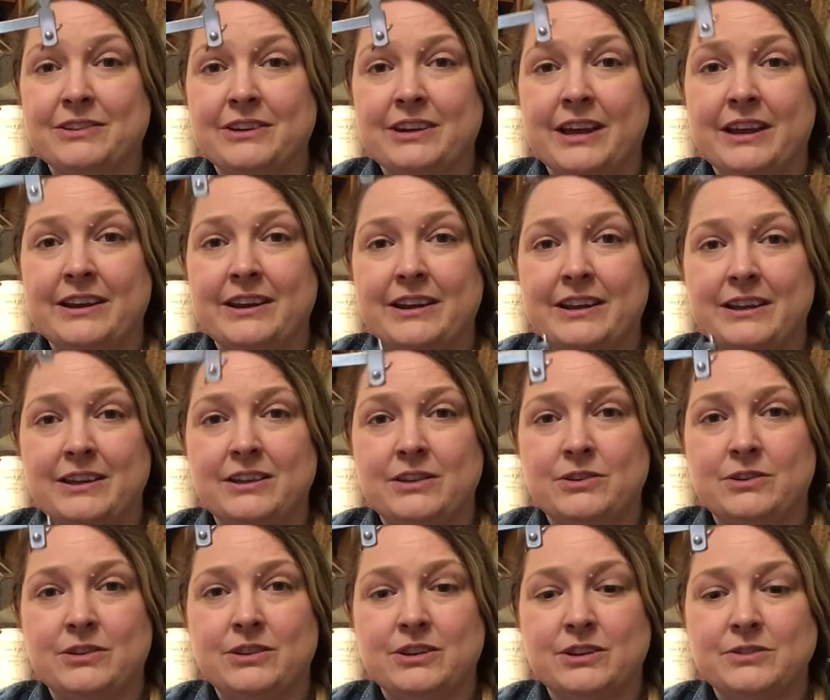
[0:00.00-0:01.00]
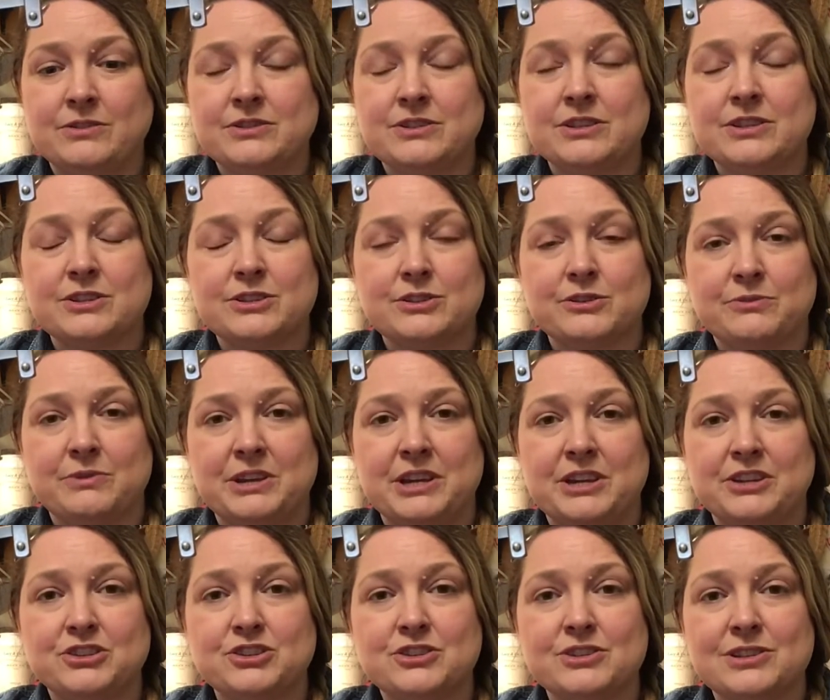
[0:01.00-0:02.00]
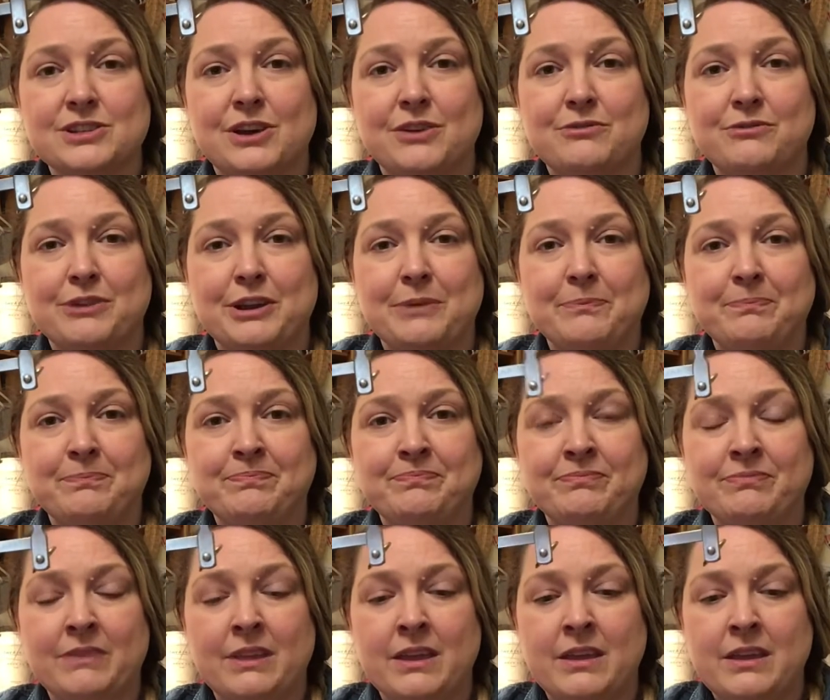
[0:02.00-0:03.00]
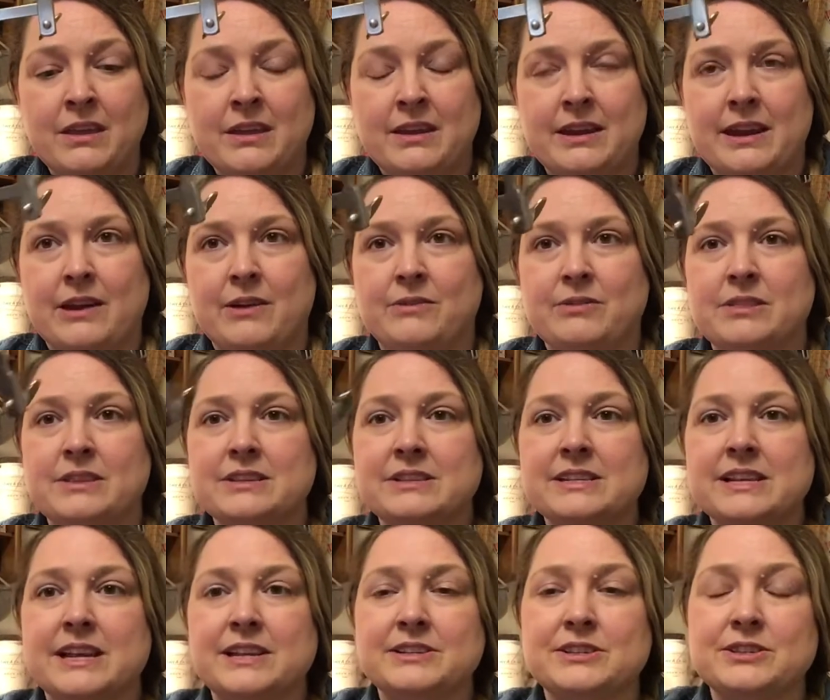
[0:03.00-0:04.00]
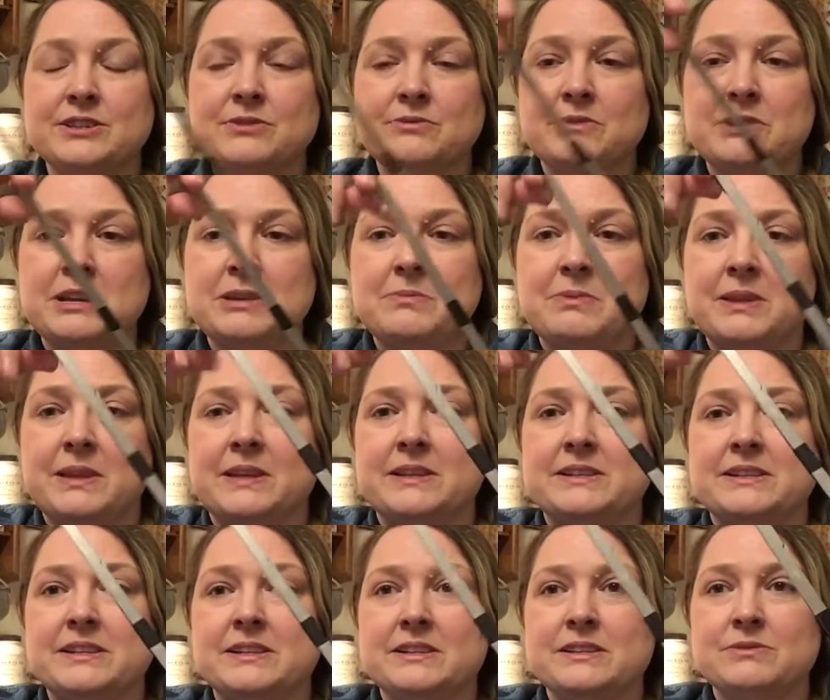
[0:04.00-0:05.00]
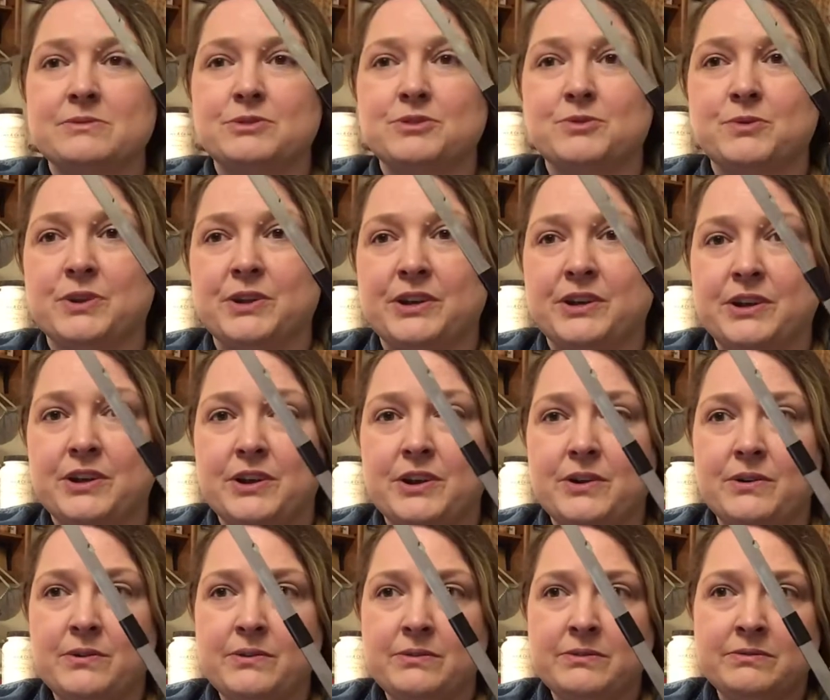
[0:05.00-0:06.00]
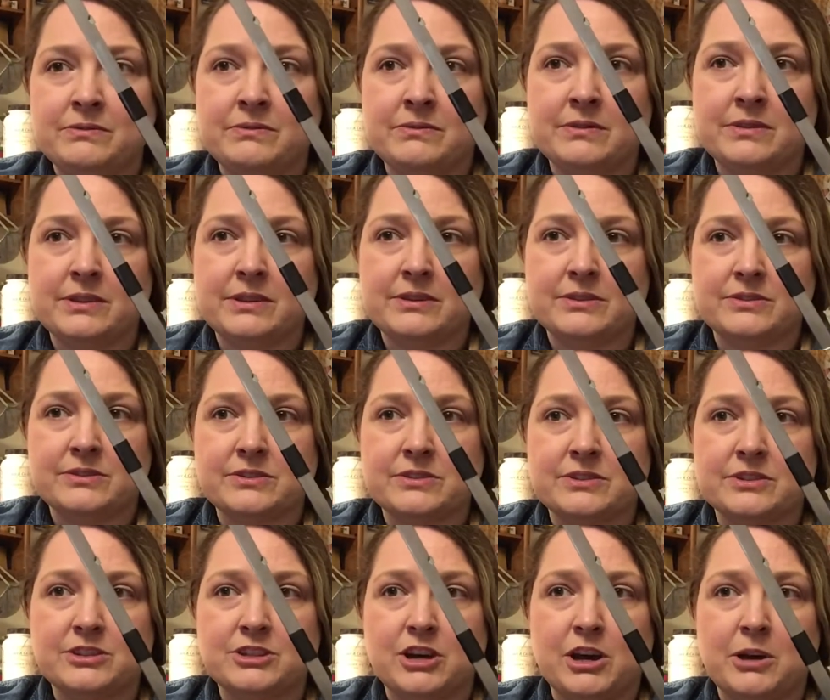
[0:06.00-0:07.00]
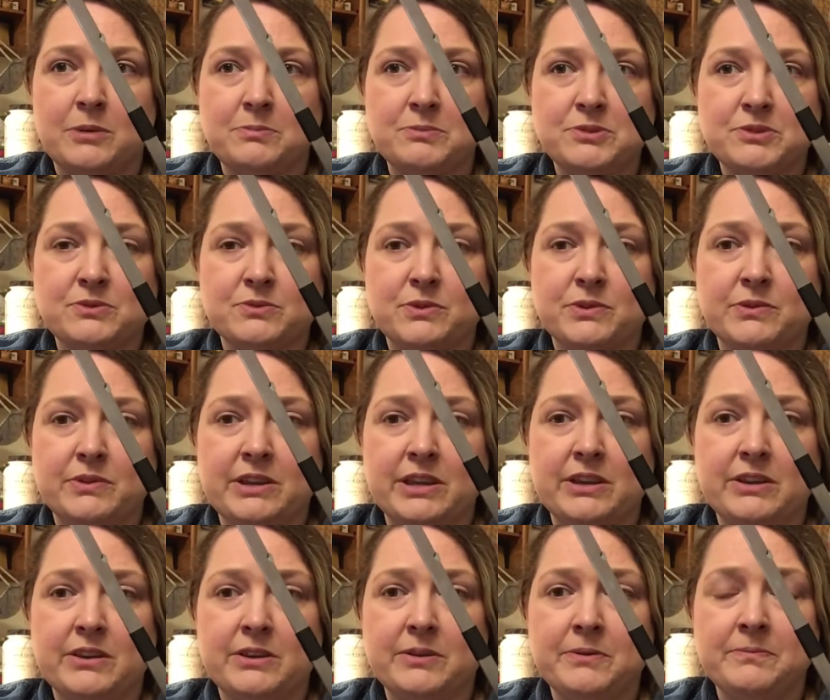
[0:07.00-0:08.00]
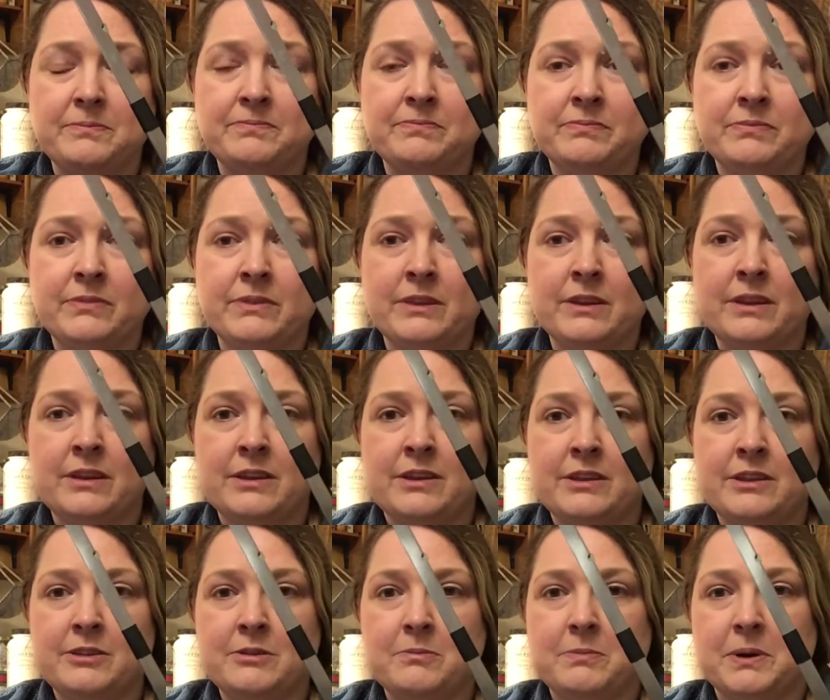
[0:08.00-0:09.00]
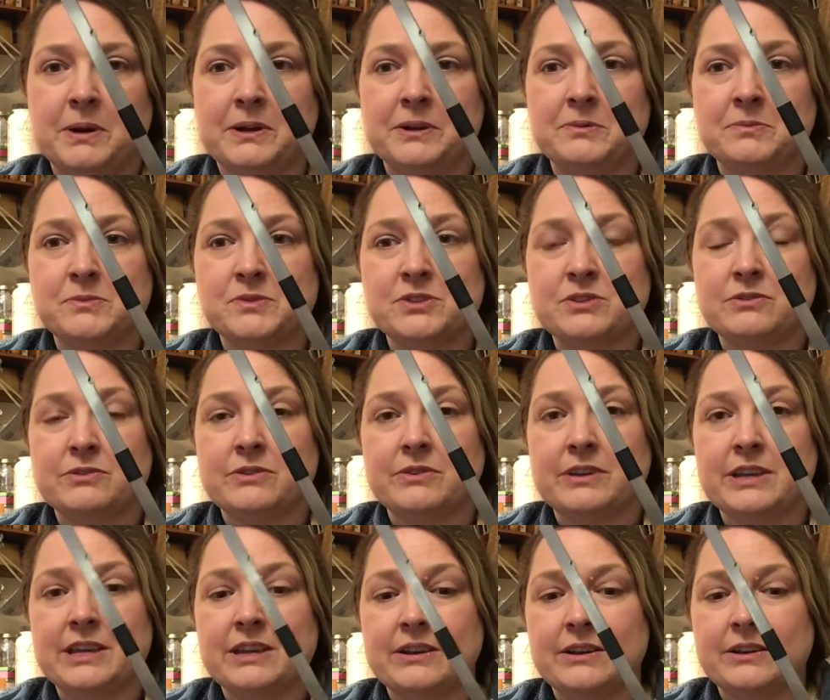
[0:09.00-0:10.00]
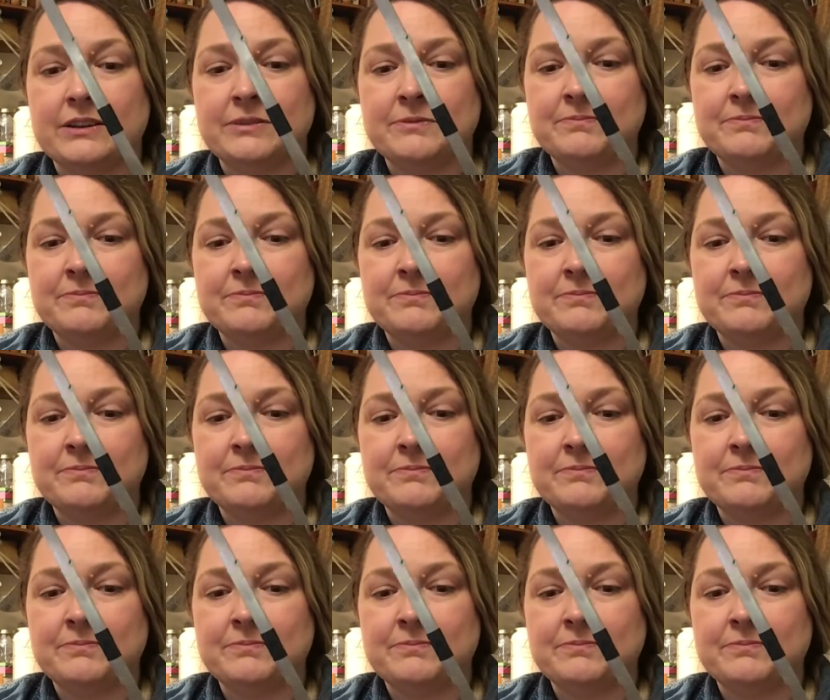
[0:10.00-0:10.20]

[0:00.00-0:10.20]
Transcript: cutting, you can use this 3-inch saw frame. Now, this has 3 places which we're going to note. There's the top screw here, the bottom screw here,